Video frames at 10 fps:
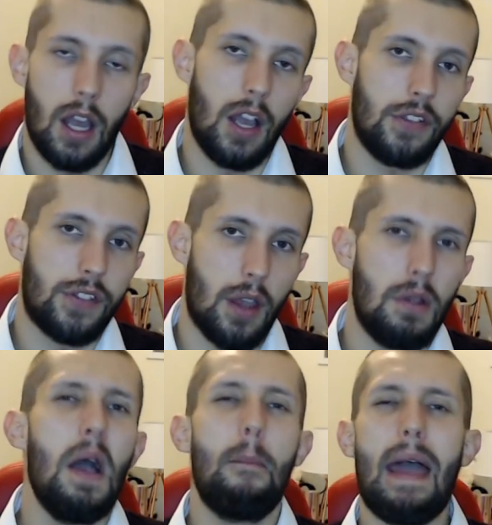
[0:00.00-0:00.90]
So
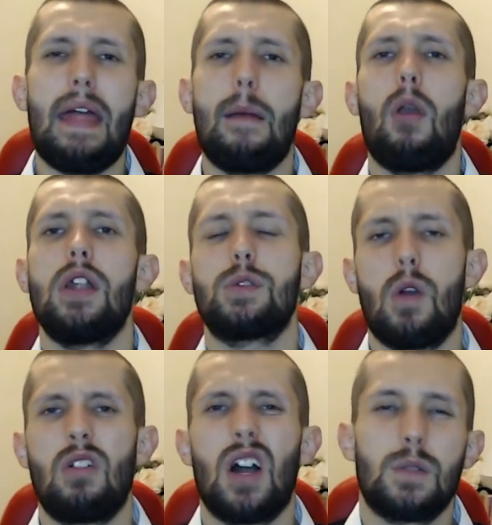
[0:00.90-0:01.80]
bear that in mind as
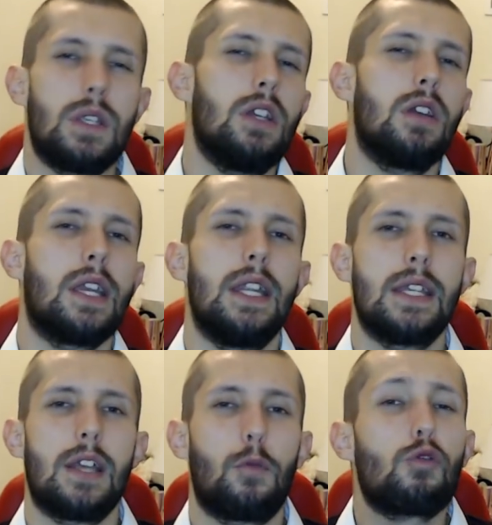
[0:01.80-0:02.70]
well, guys, when you're looking at
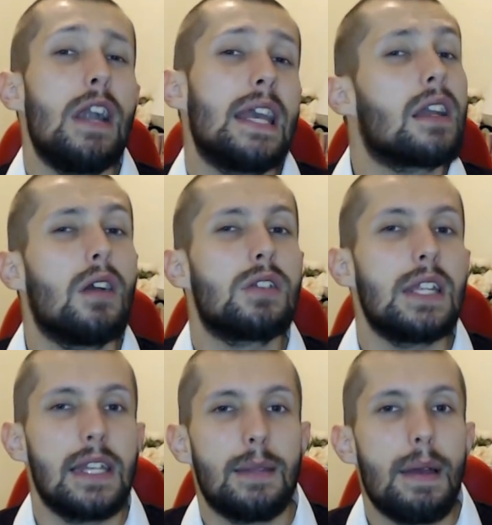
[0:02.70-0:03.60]
yourself really
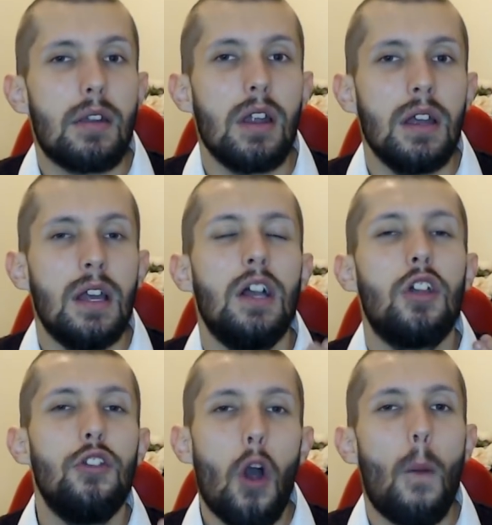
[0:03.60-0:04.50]
closely in the mirror,
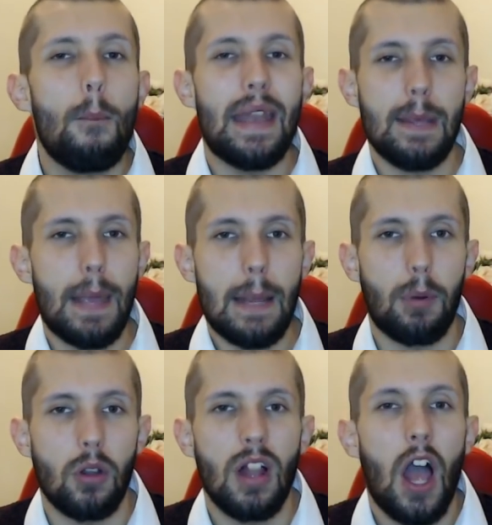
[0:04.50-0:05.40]
not many
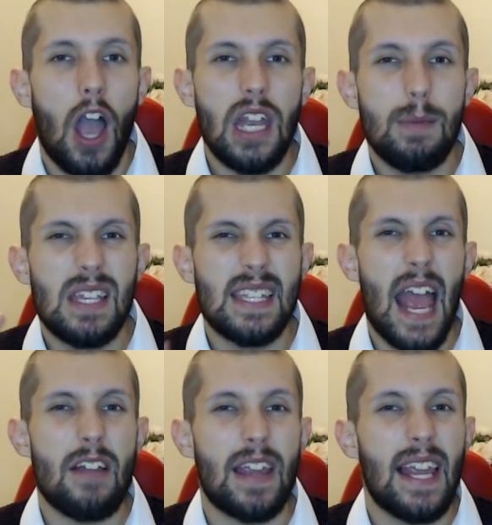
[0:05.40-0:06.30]
people are going to be
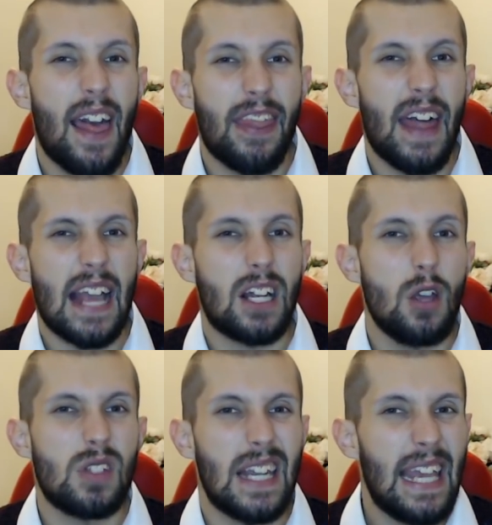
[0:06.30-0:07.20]
staring that
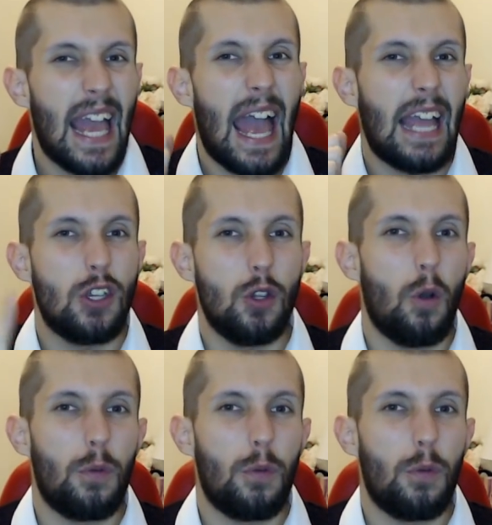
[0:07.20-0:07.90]
closely at your